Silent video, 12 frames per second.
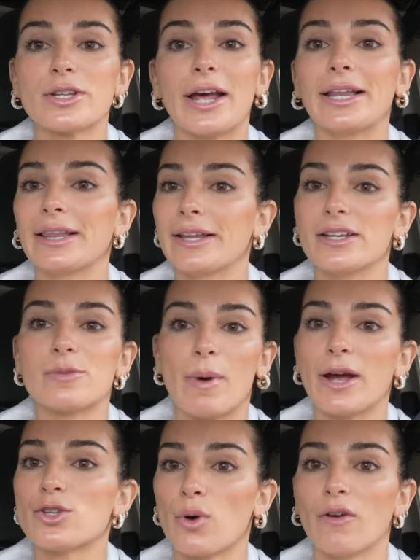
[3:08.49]
at least
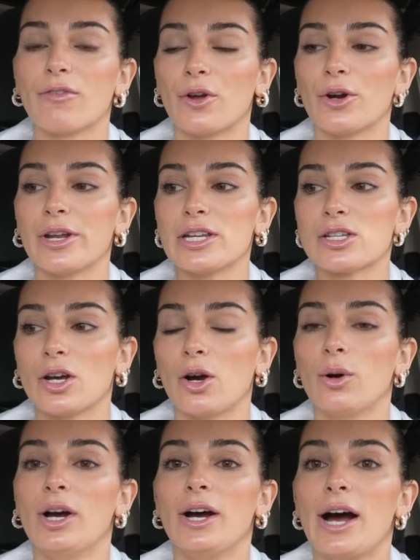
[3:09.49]
by 12.30
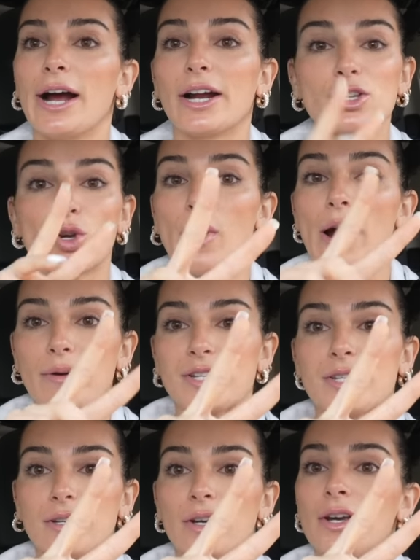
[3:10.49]
so I got two
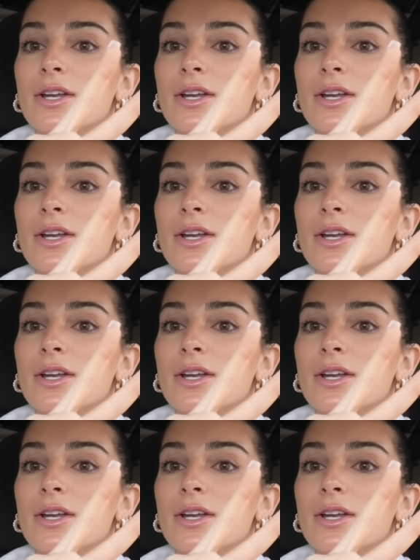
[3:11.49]
hours